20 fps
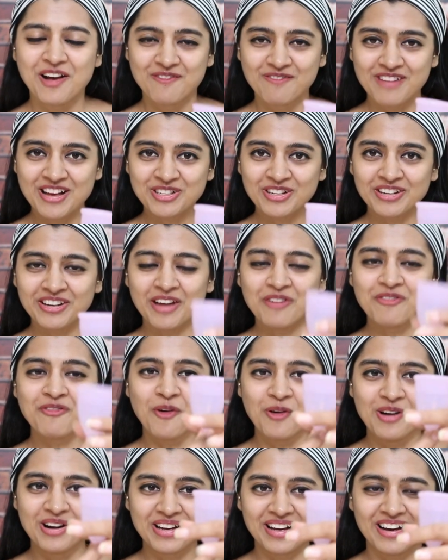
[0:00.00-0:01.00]
once you're done
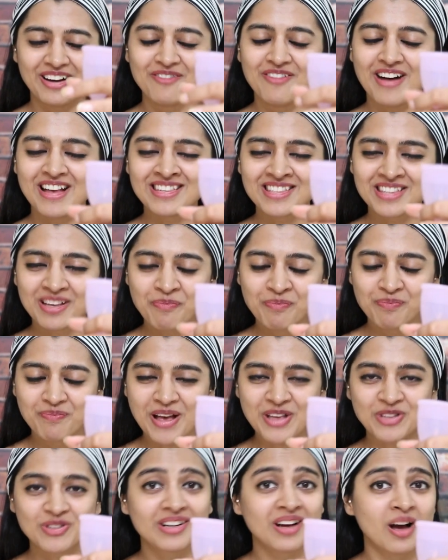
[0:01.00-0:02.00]
once the
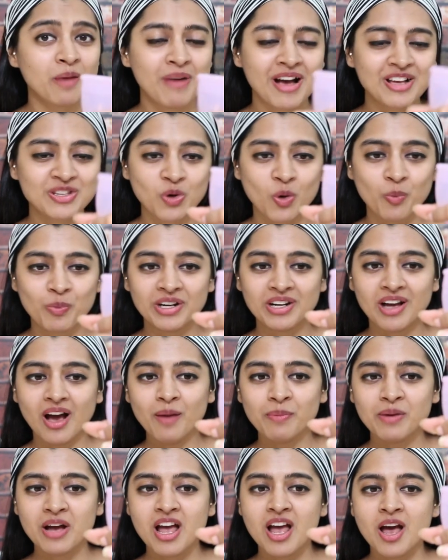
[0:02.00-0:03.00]
menstrual cup has opened
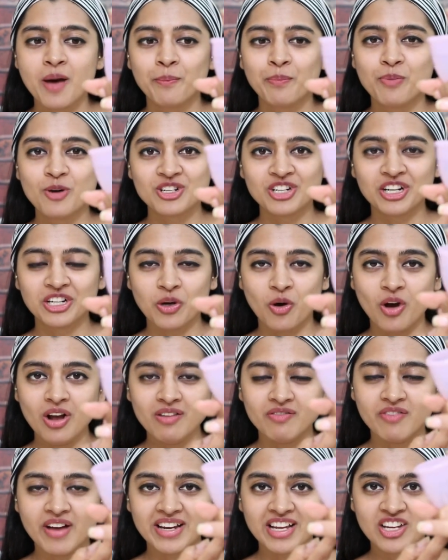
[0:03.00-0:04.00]
up, push it
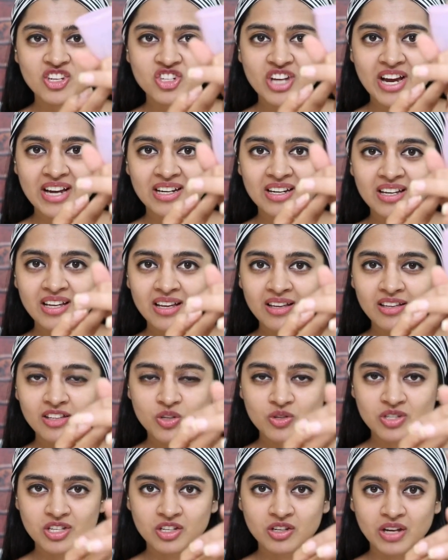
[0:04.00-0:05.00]
all very gently
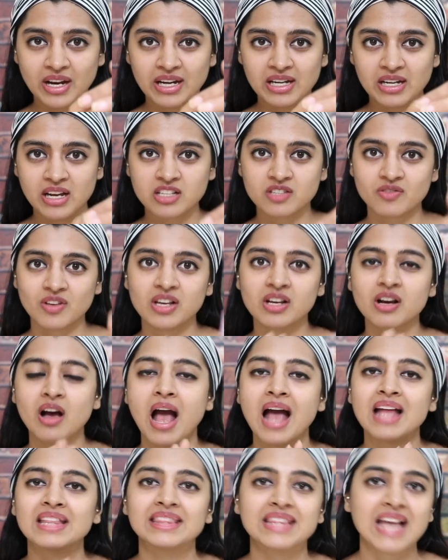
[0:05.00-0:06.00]
using your index
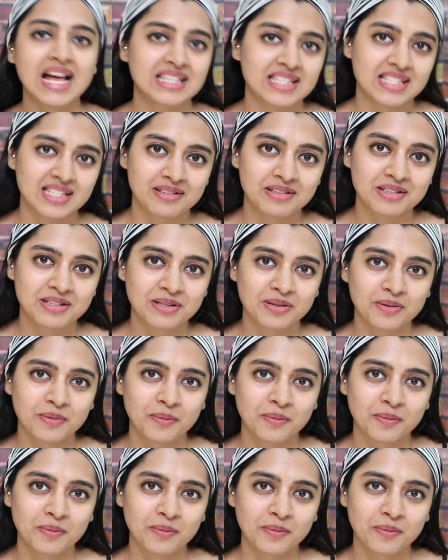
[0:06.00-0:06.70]
finger, and that's it.